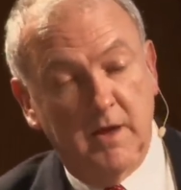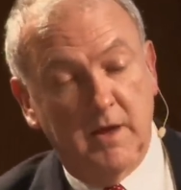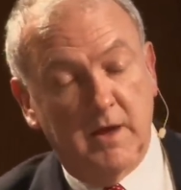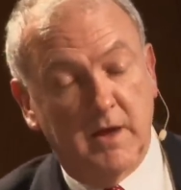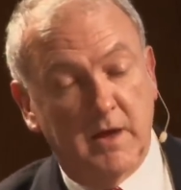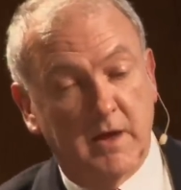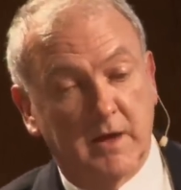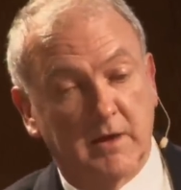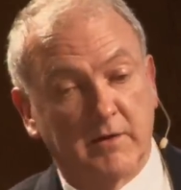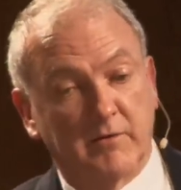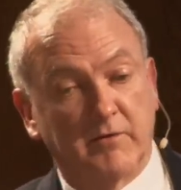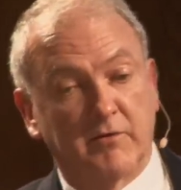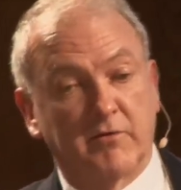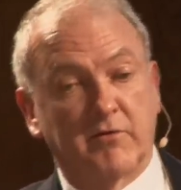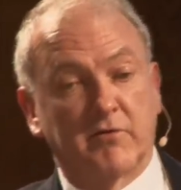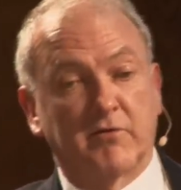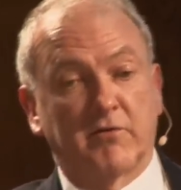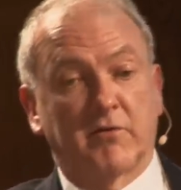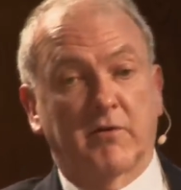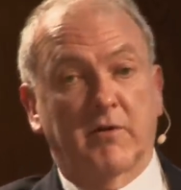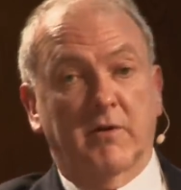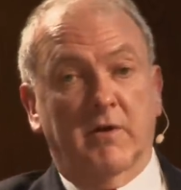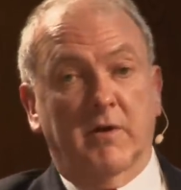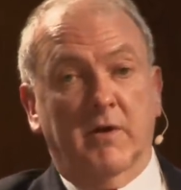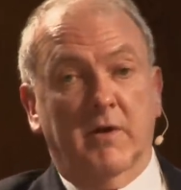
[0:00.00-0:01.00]

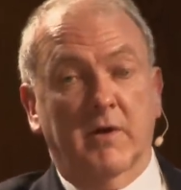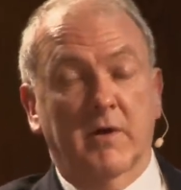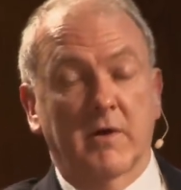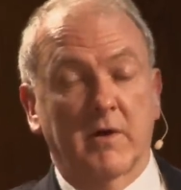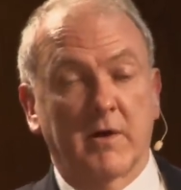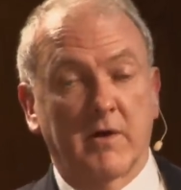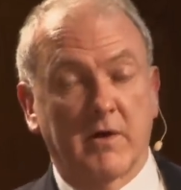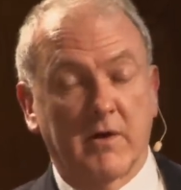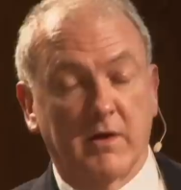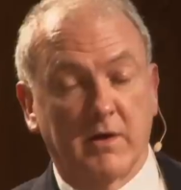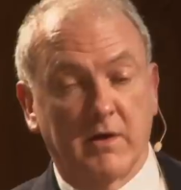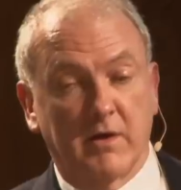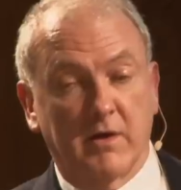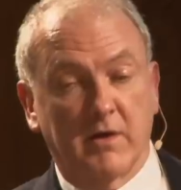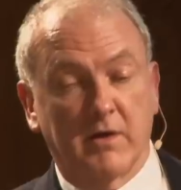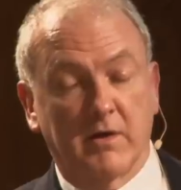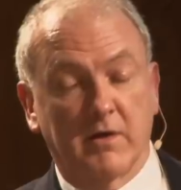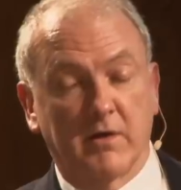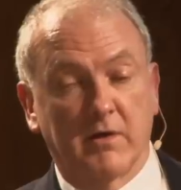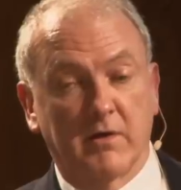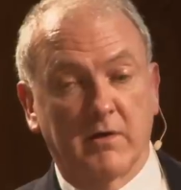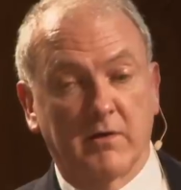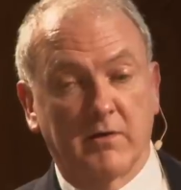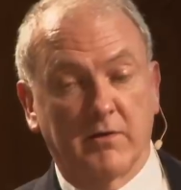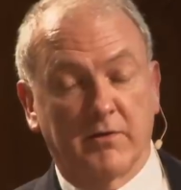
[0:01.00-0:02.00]

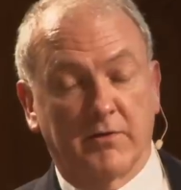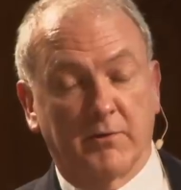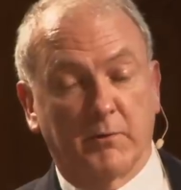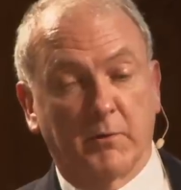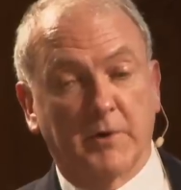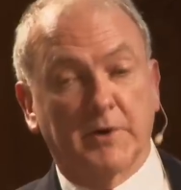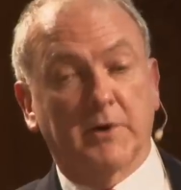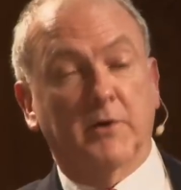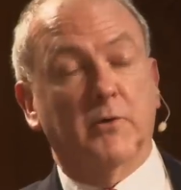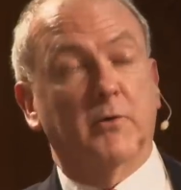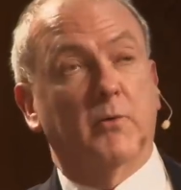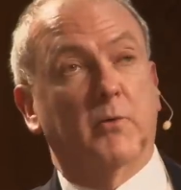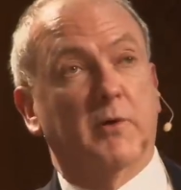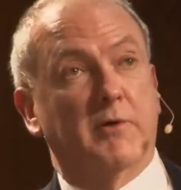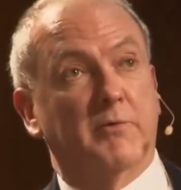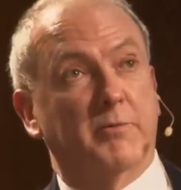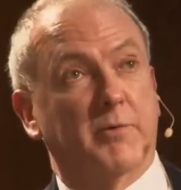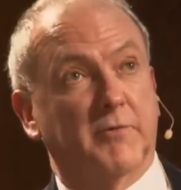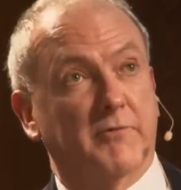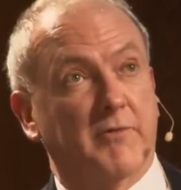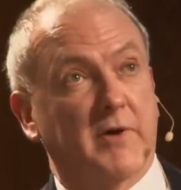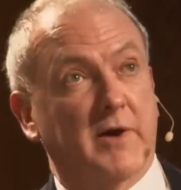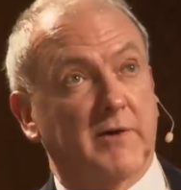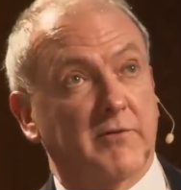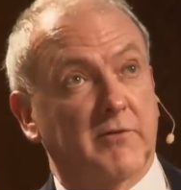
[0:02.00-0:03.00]
that we don't always
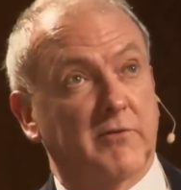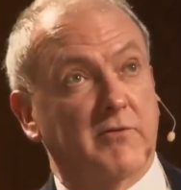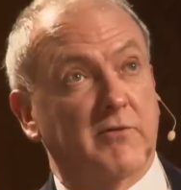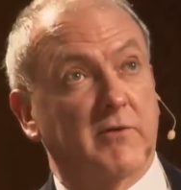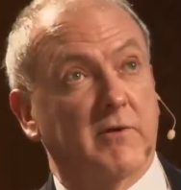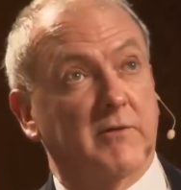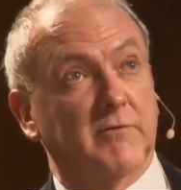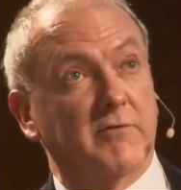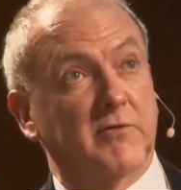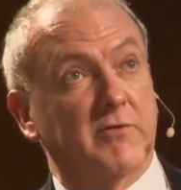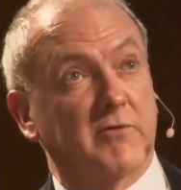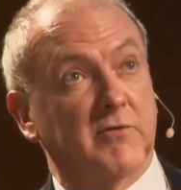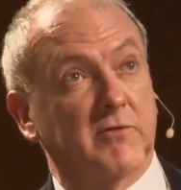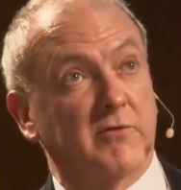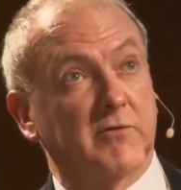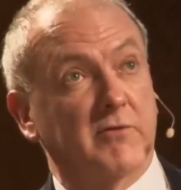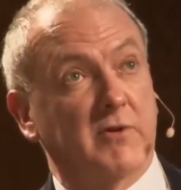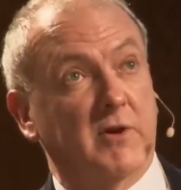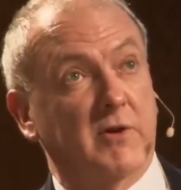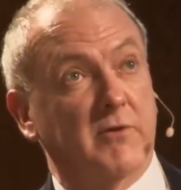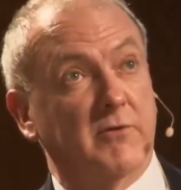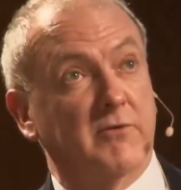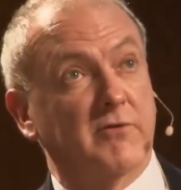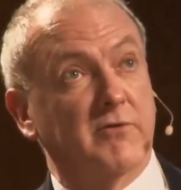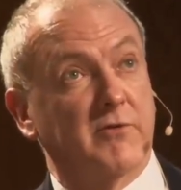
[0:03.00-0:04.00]
provide the services as
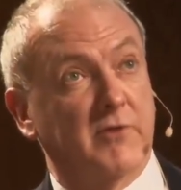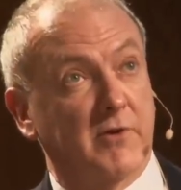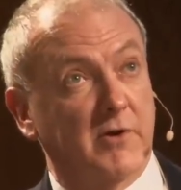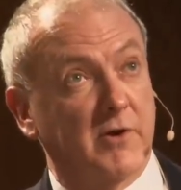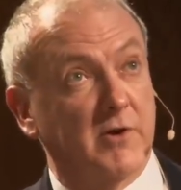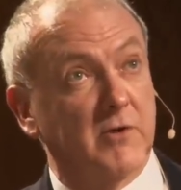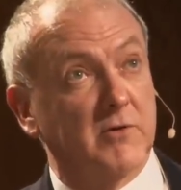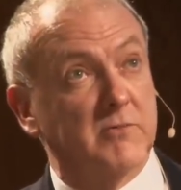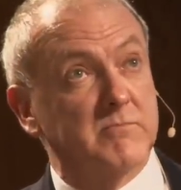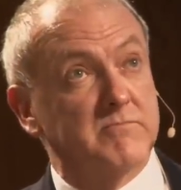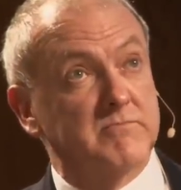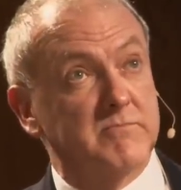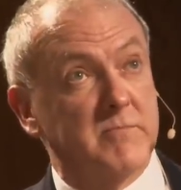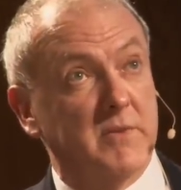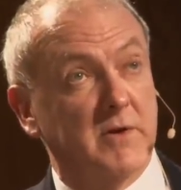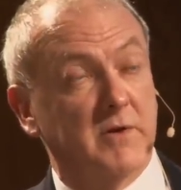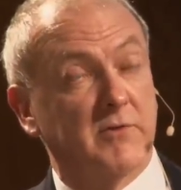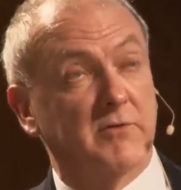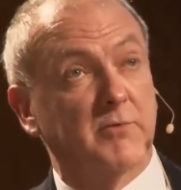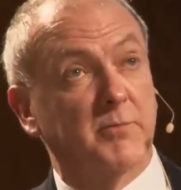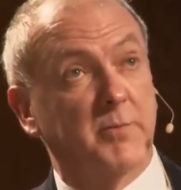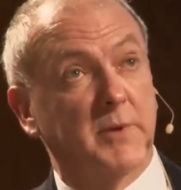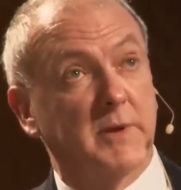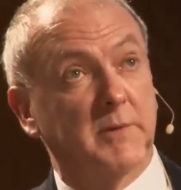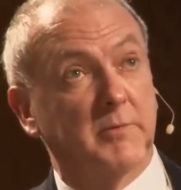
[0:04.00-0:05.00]
close to home
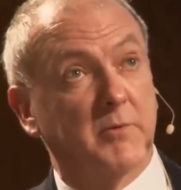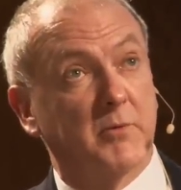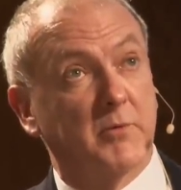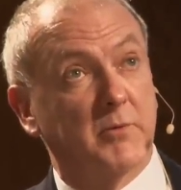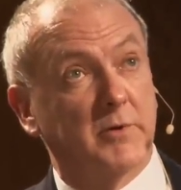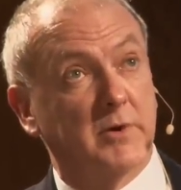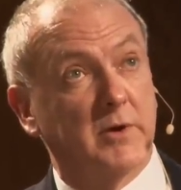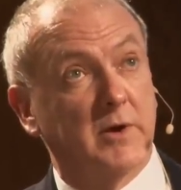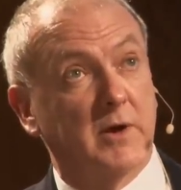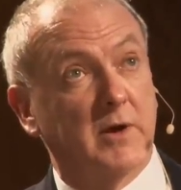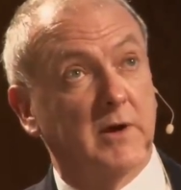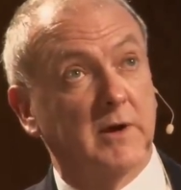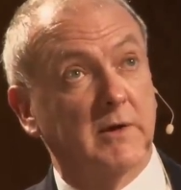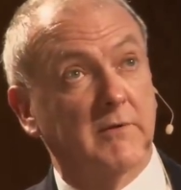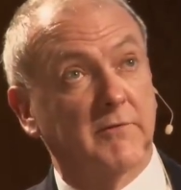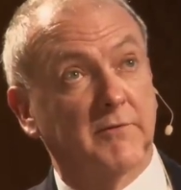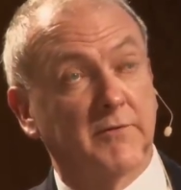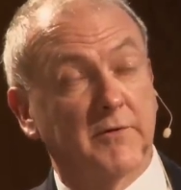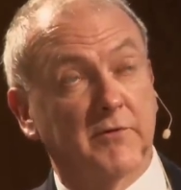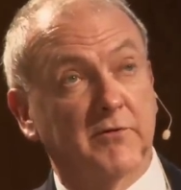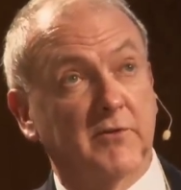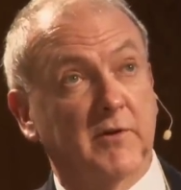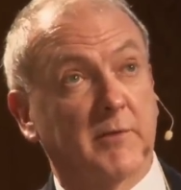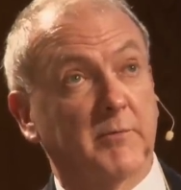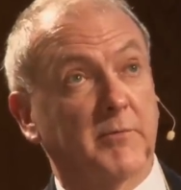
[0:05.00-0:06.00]
as people would like
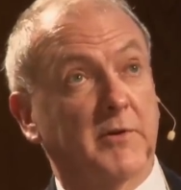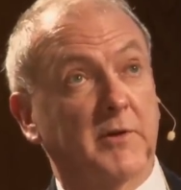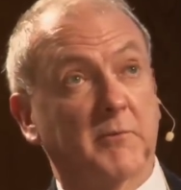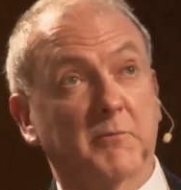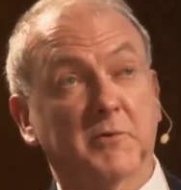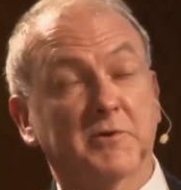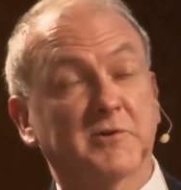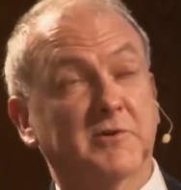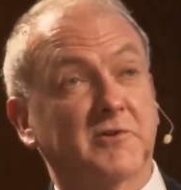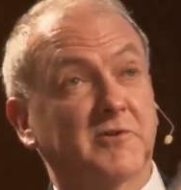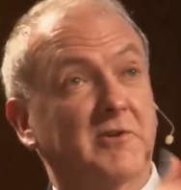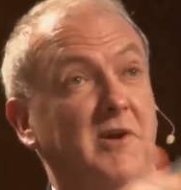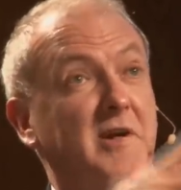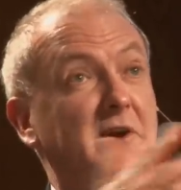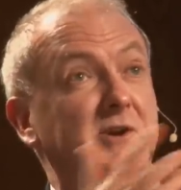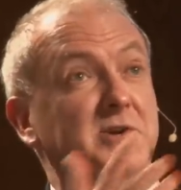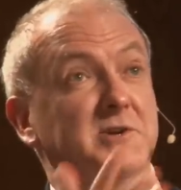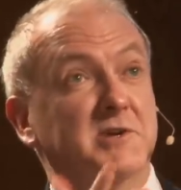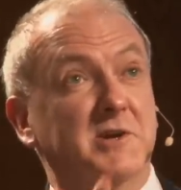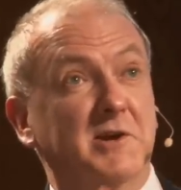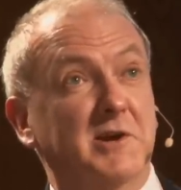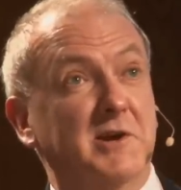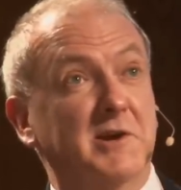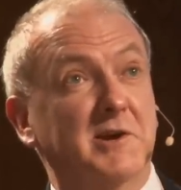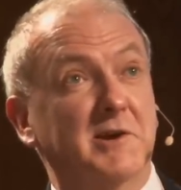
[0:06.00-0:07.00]
for something which is
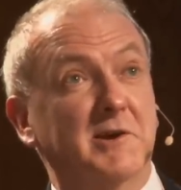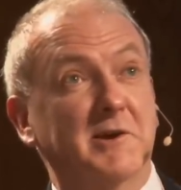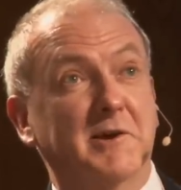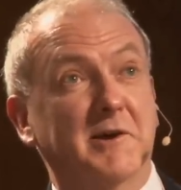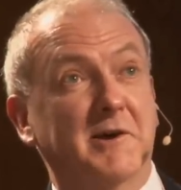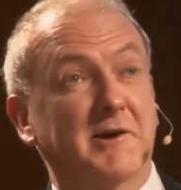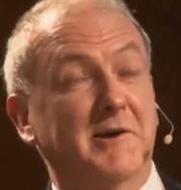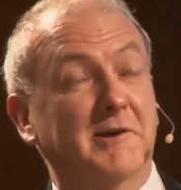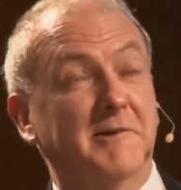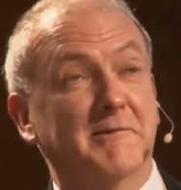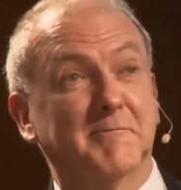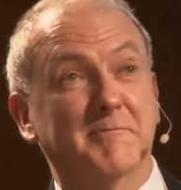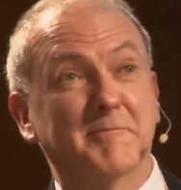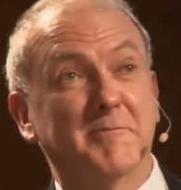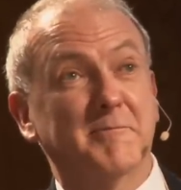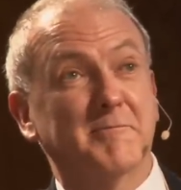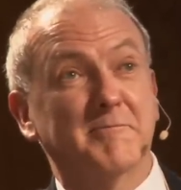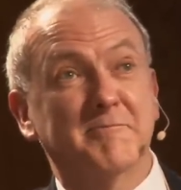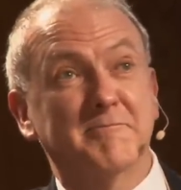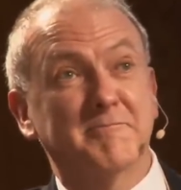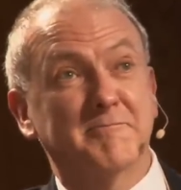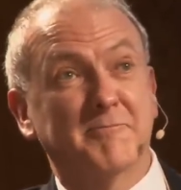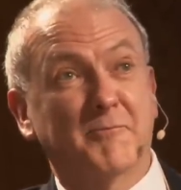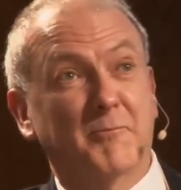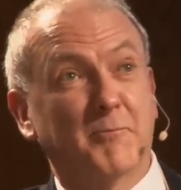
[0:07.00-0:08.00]
actually
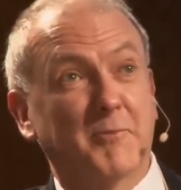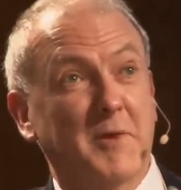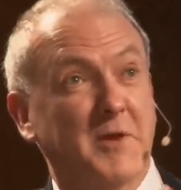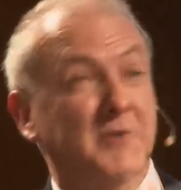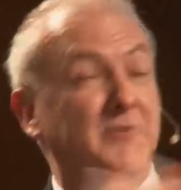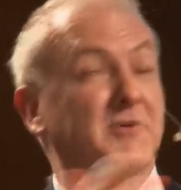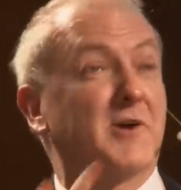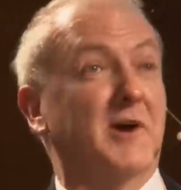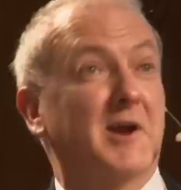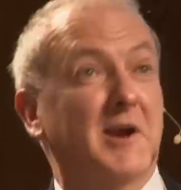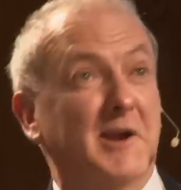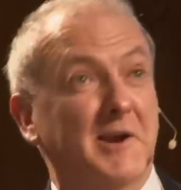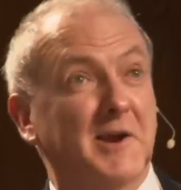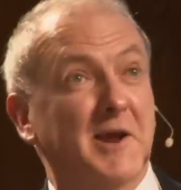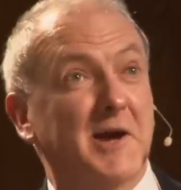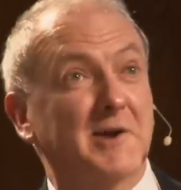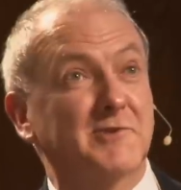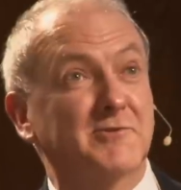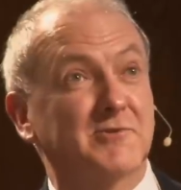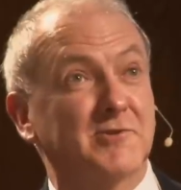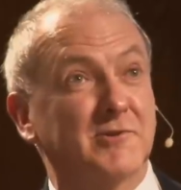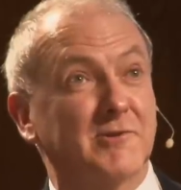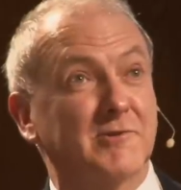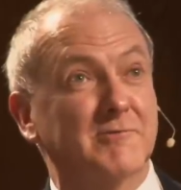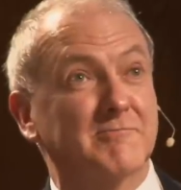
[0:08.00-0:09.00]
entirely
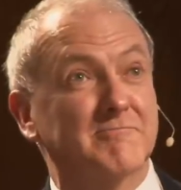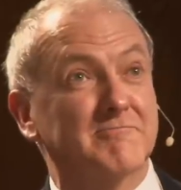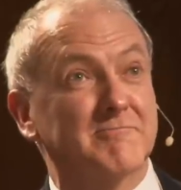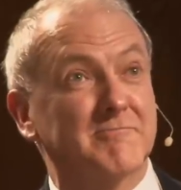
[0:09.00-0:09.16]
natural.